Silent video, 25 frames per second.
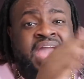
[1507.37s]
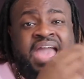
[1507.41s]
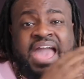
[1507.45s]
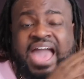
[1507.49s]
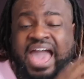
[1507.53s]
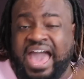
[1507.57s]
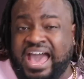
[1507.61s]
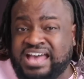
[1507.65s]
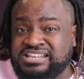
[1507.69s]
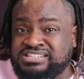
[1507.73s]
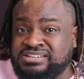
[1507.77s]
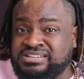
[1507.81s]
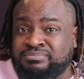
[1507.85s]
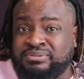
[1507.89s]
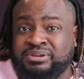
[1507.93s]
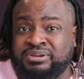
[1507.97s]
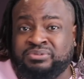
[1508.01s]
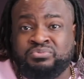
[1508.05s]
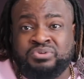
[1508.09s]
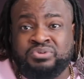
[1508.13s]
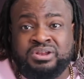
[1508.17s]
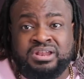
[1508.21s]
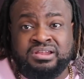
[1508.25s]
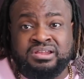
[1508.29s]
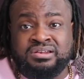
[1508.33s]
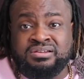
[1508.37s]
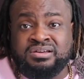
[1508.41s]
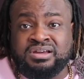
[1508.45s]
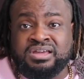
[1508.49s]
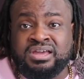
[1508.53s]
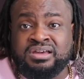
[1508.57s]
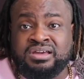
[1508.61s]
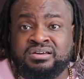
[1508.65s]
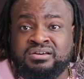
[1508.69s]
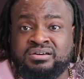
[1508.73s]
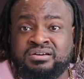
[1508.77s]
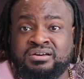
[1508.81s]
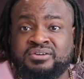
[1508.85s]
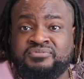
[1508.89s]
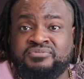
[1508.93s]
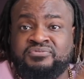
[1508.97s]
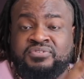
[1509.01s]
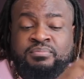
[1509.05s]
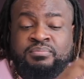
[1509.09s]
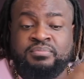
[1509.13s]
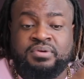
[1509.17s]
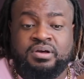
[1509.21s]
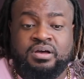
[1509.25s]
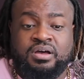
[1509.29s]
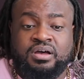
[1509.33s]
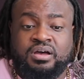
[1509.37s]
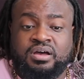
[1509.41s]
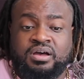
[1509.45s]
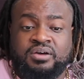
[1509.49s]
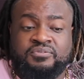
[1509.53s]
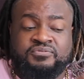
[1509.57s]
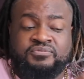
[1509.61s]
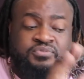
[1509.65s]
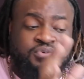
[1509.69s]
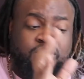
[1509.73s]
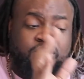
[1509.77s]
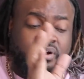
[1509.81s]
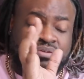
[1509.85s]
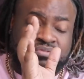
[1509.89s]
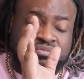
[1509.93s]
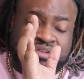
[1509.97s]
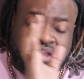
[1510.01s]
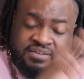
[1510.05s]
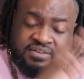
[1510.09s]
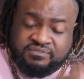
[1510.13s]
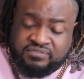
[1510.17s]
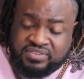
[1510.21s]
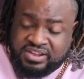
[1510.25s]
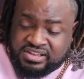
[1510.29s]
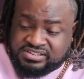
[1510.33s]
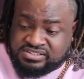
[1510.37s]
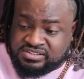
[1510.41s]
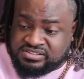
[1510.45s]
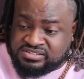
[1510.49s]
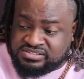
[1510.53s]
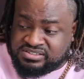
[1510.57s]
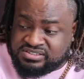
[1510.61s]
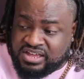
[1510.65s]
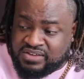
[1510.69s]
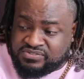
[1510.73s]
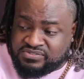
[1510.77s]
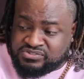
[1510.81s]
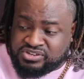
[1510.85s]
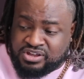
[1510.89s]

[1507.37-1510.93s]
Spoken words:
hasn't been really looking good for Netflix and stuff.